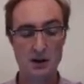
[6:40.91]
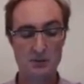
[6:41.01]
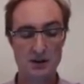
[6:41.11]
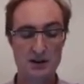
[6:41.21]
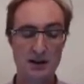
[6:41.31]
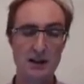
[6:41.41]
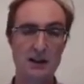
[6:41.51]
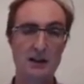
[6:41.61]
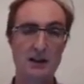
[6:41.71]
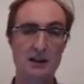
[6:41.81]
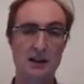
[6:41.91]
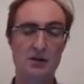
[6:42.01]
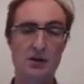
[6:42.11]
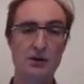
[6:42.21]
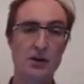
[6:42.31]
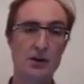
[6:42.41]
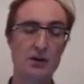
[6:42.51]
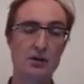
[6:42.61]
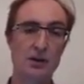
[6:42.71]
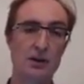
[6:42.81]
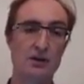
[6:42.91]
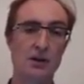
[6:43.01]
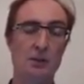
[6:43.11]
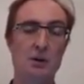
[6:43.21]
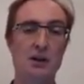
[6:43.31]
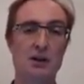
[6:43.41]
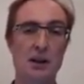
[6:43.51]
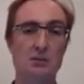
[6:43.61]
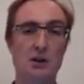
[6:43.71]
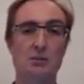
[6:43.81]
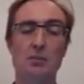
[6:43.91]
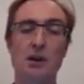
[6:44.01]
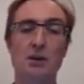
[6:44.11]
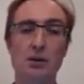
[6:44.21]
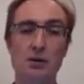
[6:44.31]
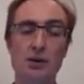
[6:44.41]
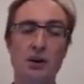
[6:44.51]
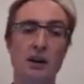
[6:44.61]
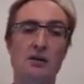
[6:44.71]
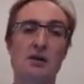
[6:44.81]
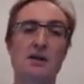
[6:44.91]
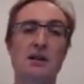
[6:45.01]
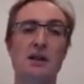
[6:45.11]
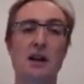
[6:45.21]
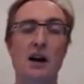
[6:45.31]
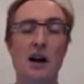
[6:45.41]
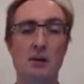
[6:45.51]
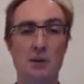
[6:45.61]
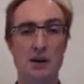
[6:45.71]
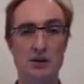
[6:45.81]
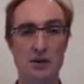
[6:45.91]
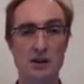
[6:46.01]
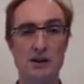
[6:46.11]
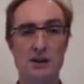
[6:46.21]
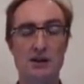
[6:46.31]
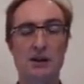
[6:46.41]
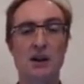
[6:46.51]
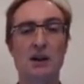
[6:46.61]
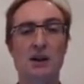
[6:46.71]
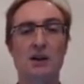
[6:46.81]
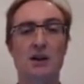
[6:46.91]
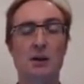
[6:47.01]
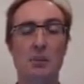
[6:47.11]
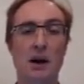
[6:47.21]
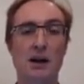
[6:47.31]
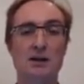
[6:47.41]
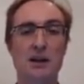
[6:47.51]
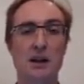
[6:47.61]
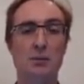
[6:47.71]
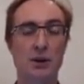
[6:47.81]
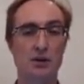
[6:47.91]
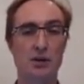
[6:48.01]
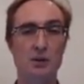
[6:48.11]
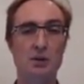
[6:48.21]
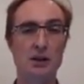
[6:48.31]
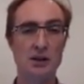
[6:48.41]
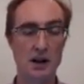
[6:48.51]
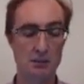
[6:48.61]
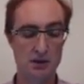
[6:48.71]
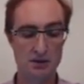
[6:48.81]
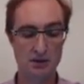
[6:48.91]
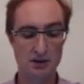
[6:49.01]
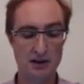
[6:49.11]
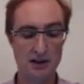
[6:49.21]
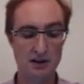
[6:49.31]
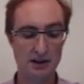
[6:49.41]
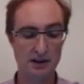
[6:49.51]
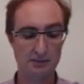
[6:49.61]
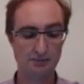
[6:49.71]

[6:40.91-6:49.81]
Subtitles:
but second, it covers not only the UDP segment, but it also covers the IP addresses that are passed down with the UDP segment to the data layer.